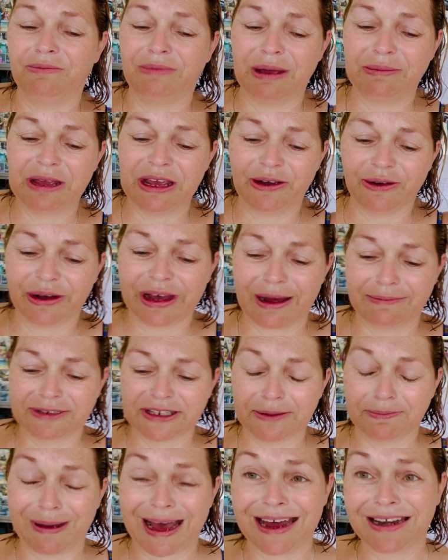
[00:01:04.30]
maybe you could come to
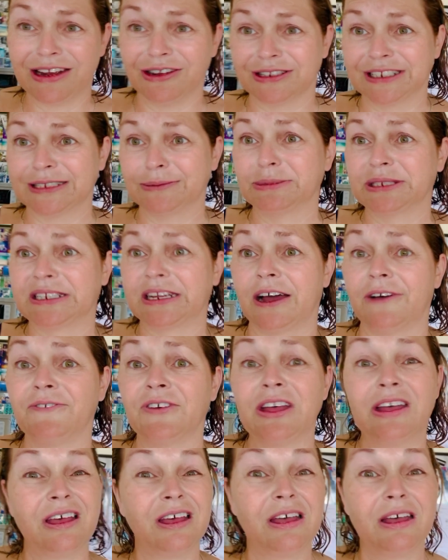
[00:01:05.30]
the party on some stuff.
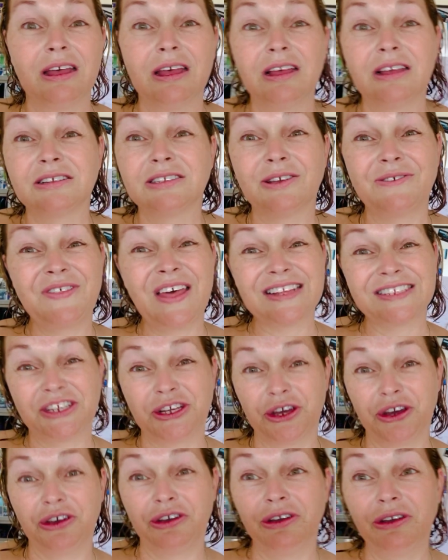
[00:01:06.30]
So if that's
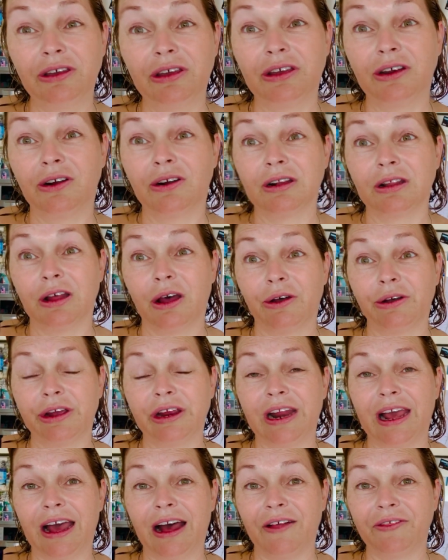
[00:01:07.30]
you, you're not
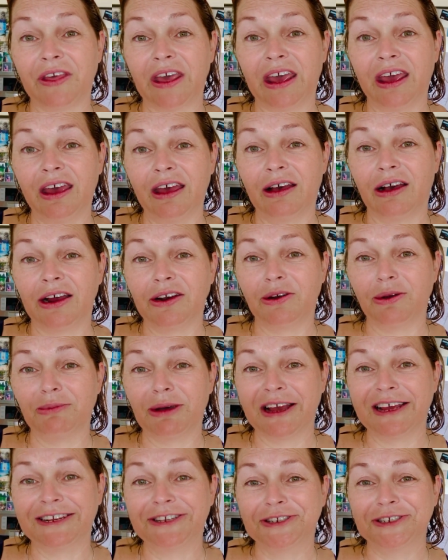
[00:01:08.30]
alone out there. I know
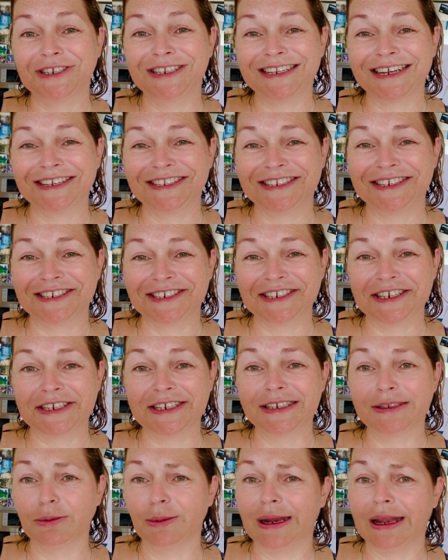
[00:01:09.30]
my Tuesday
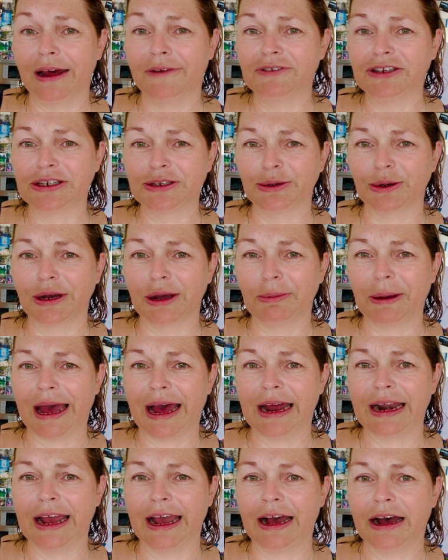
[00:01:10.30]
Stitches, we love to talk
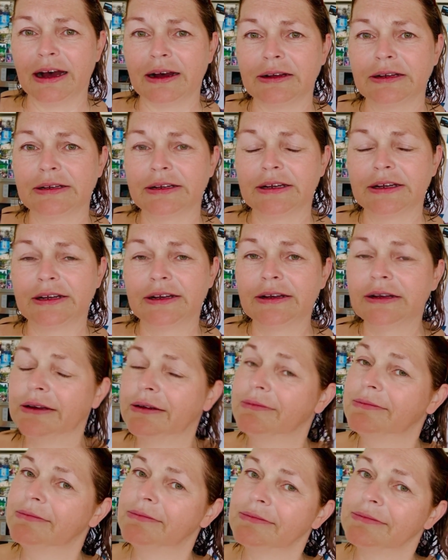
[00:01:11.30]
about how
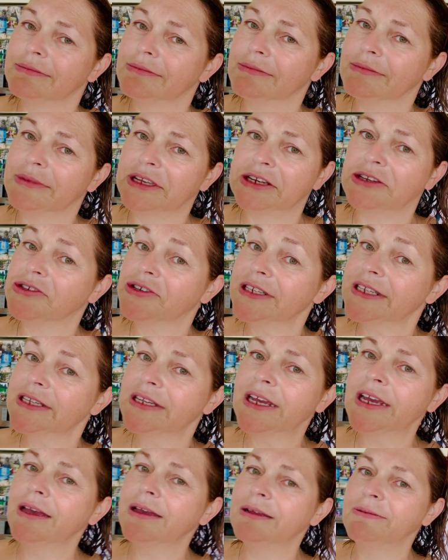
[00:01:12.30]

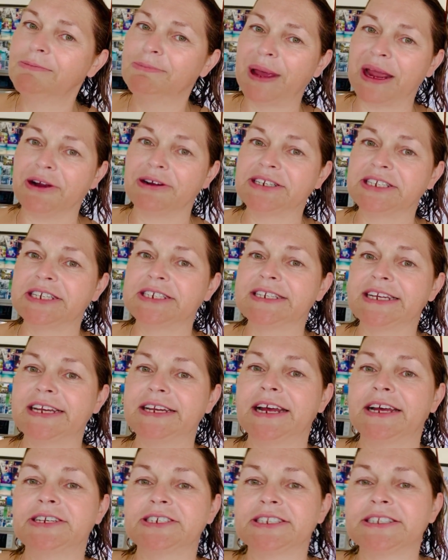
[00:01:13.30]
interesting parenting
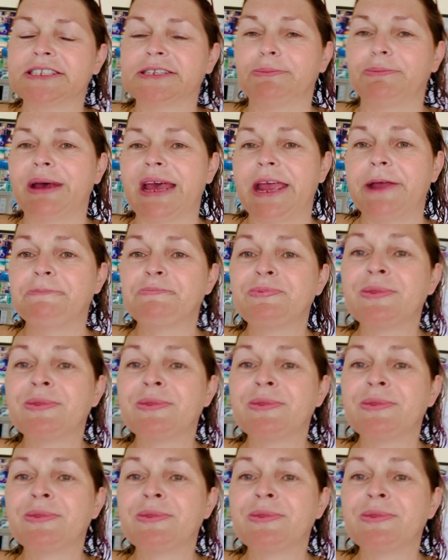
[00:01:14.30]
teenagers can be.